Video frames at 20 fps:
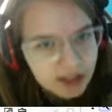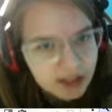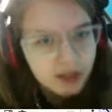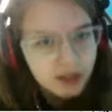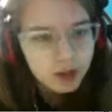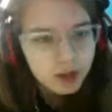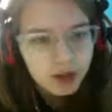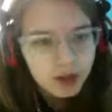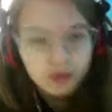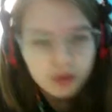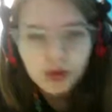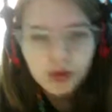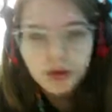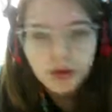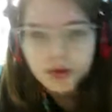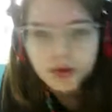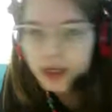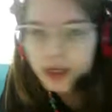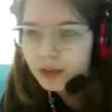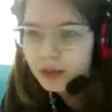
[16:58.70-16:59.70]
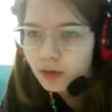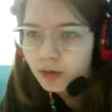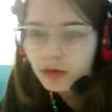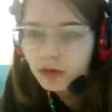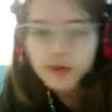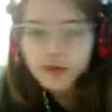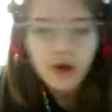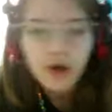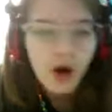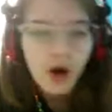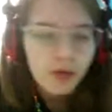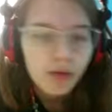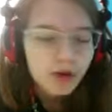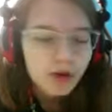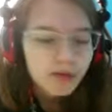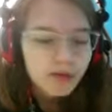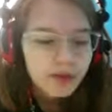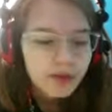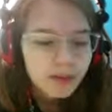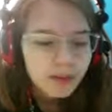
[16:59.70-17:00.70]
winged wolves, dragon wolves, all wolves.
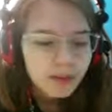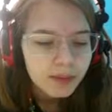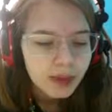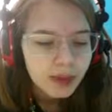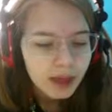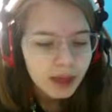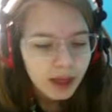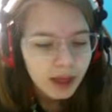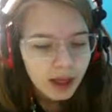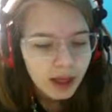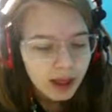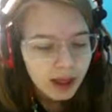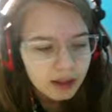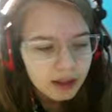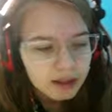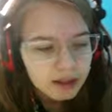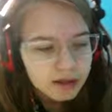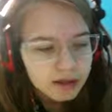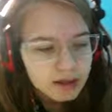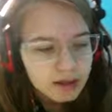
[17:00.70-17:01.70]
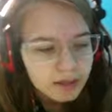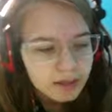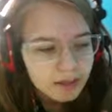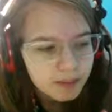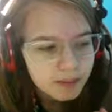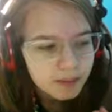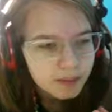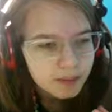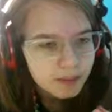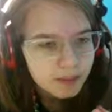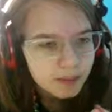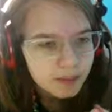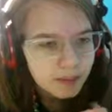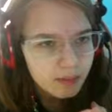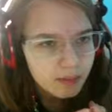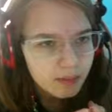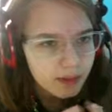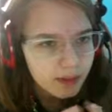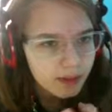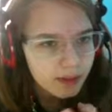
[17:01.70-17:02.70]
And
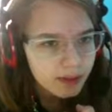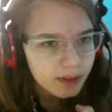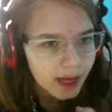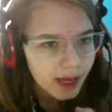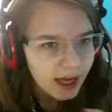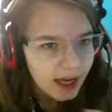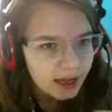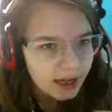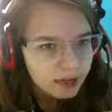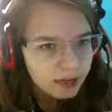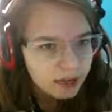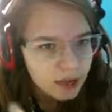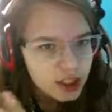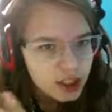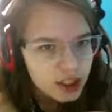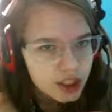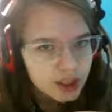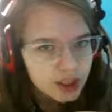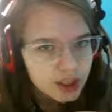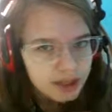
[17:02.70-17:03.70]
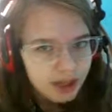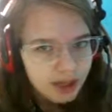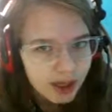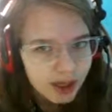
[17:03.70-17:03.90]
that when she escapes,